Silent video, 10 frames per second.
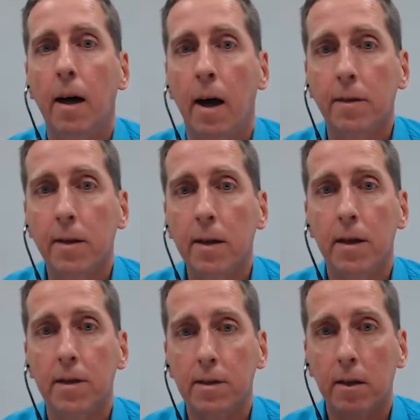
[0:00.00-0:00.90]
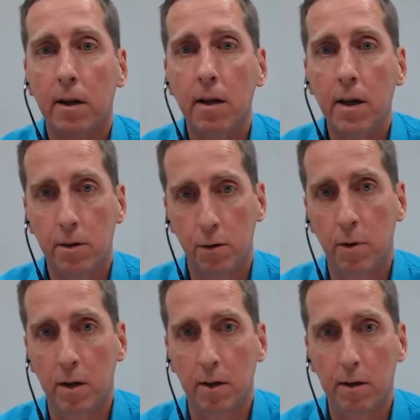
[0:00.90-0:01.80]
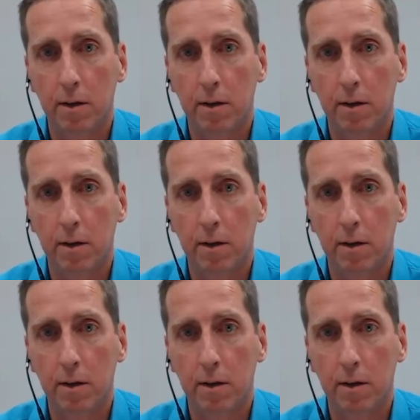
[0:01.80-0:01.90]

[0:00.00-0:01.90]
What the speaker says: until it is clear to me.